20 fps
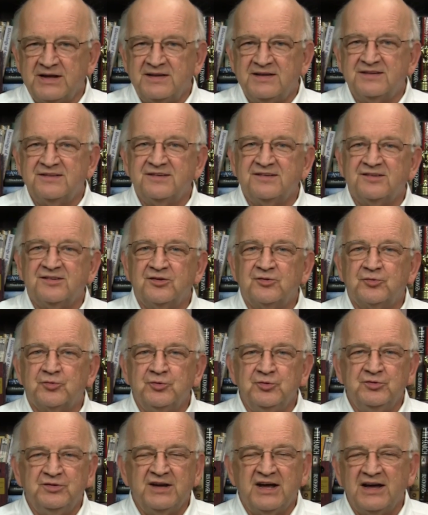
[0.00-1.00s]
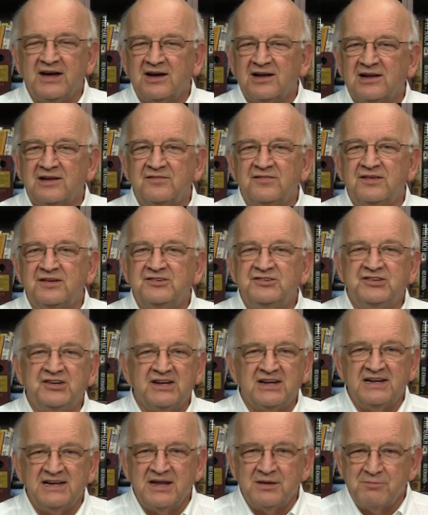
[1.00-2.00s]
This is a true tale of the
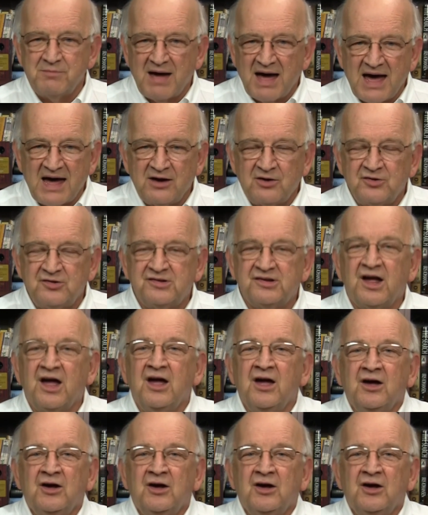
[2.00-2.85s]
Chilean miners